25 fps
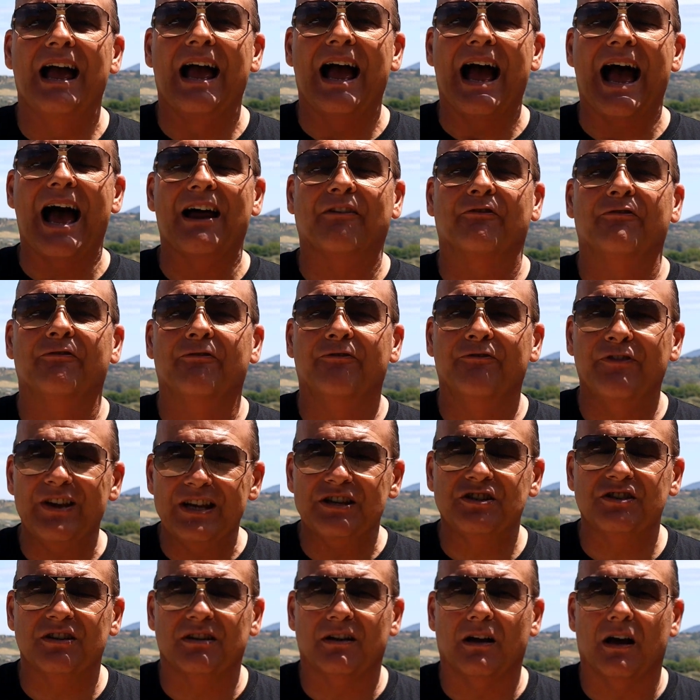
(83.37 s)
and
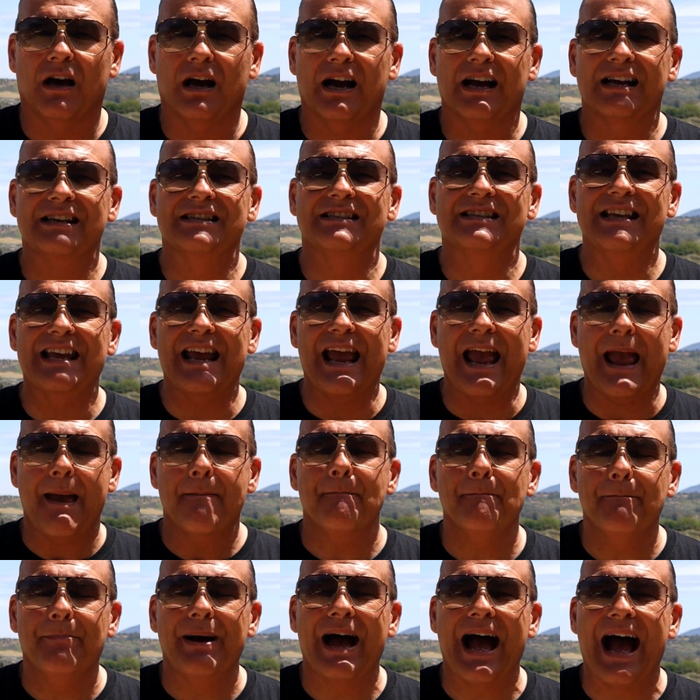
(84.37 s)
visualize the
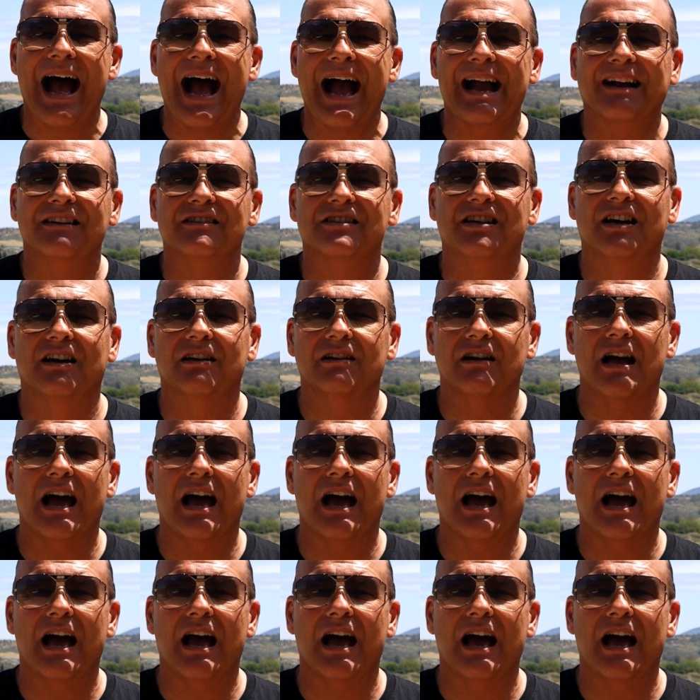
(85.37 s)
impact